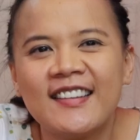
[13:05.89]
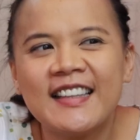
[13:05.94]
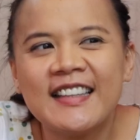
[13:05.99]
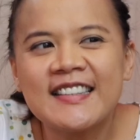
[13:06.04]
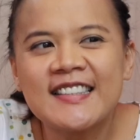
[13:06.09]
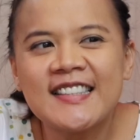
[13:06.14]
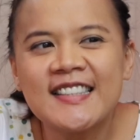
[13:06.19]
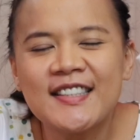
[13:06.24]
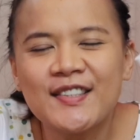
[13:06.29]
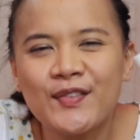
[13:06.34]

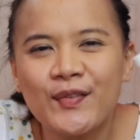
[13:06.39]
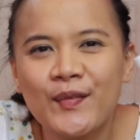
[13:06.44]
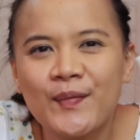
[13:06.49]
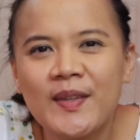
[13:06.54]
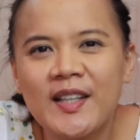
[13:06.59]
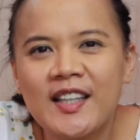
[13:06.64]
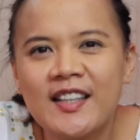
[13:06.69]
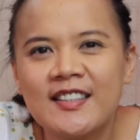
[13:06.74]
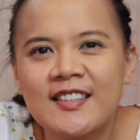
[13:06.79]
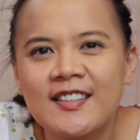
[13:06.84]
This is for
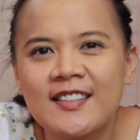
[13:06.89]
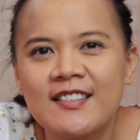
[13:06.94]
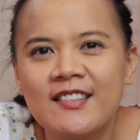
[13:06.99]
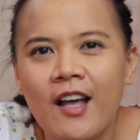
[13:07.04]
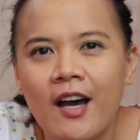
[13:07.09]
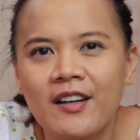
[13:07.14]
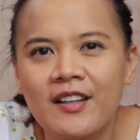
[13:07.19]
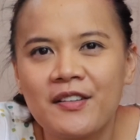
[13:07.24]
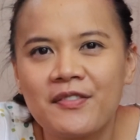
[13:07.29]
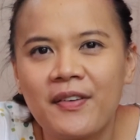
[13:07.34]
me is
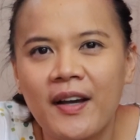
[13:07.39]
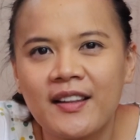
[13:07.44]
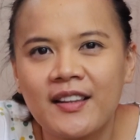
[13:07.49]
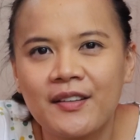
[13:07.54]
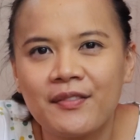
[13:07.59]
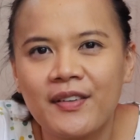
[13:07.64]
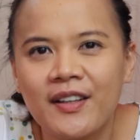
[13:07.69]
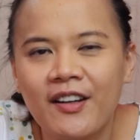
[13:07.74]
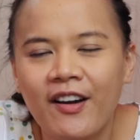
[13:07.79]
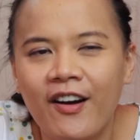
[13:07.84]
not
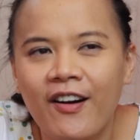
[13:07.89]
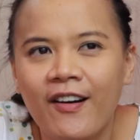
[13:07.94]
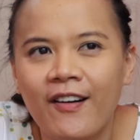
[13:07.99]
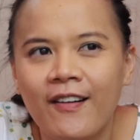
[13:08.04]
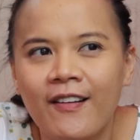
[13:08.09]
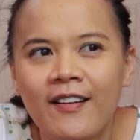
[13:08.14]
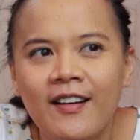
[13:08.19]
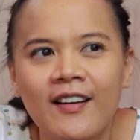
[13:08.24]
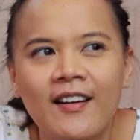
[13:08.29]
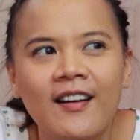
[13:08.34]
effective at
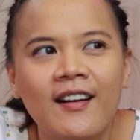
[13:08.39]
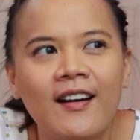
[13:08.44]
all.